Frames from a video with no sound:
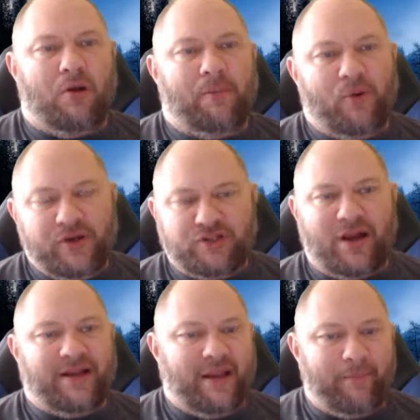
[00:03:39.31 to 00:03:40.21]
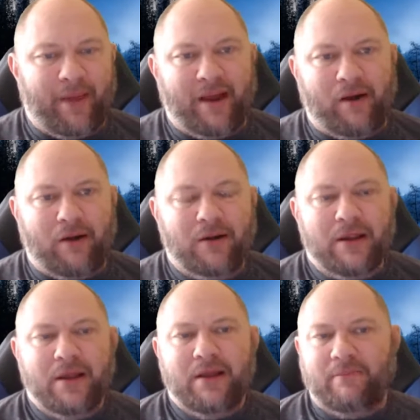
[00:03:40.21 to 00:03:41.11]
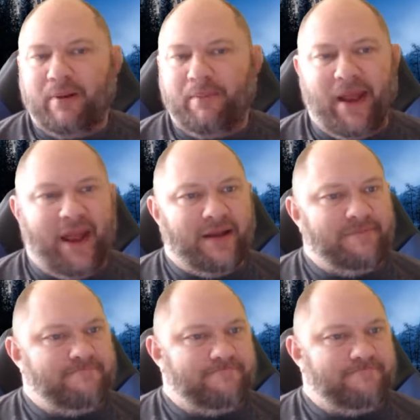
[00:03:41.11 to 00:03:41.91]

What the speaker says: I'm always trying to get better, but man,